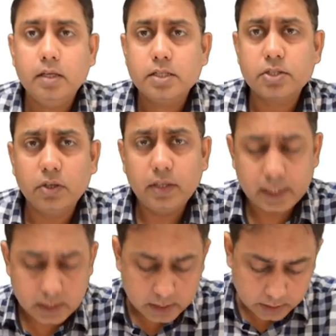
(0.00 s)
So
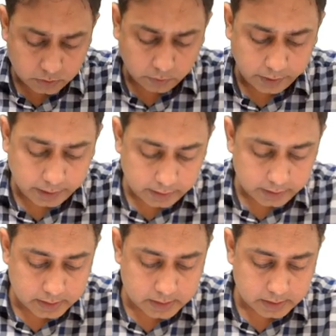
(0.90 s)
let's get going and
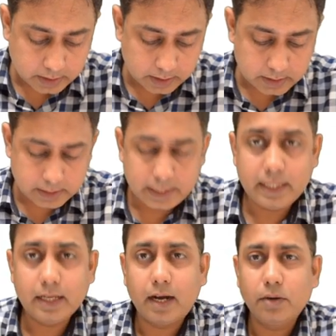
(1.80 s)
let's
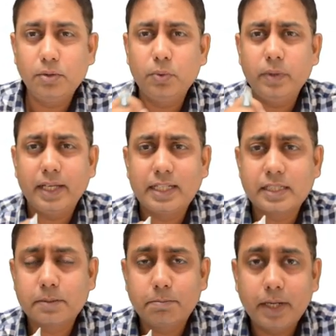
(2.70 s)
see how to
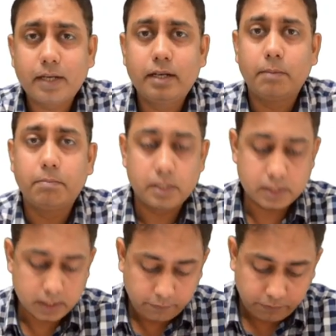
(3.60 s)
expect
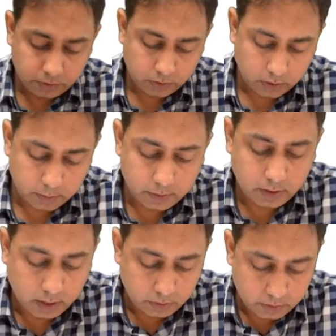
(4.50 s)
numbers. If you talk
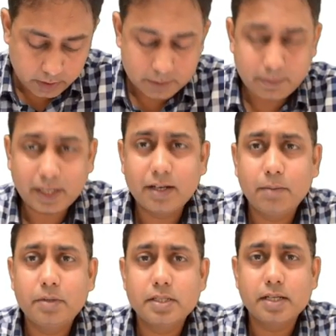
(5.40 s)
about how to expect
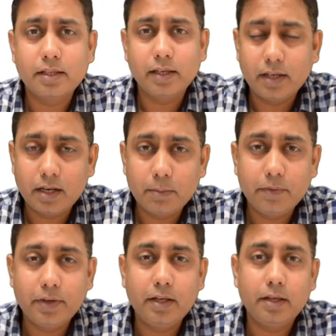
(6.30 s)
numbers, I think it will be
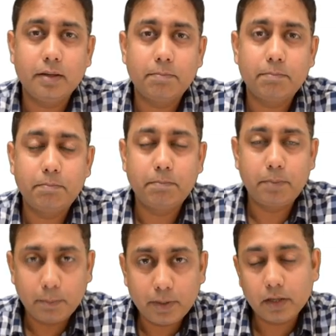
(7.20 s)
very
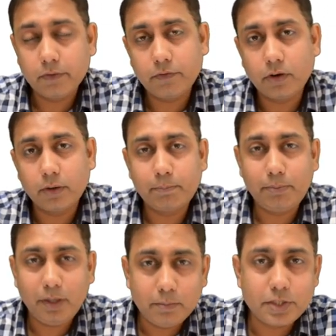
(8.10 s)
primitive or
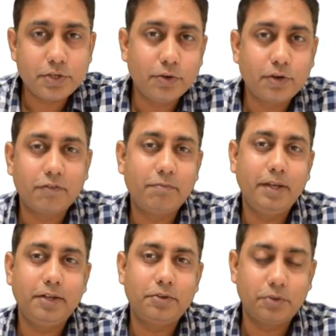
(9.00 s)
premature of
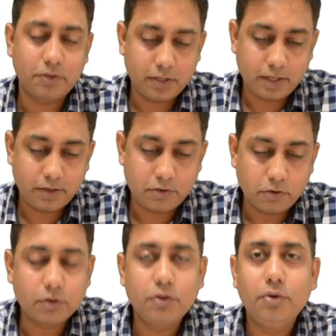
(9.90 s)
me to
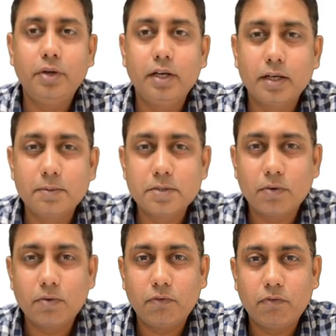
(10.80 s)
talk to you in terms
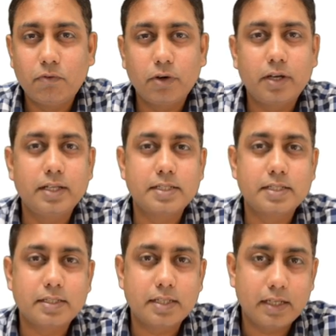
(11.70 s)
of what
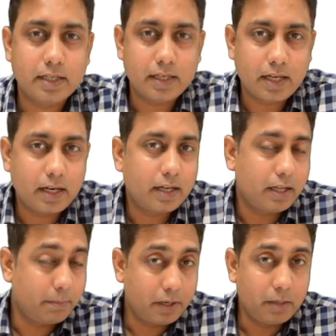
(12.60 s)
is an
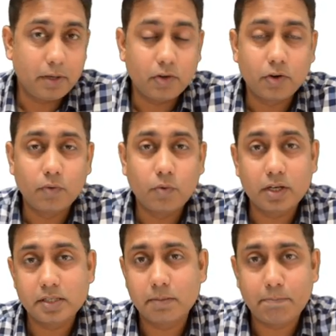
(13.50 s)
epidemic or what
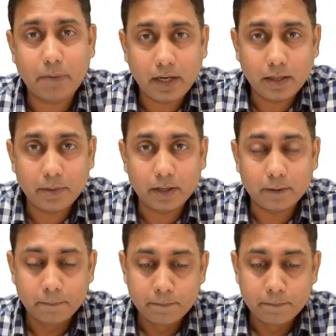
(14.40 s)
is a pandemic.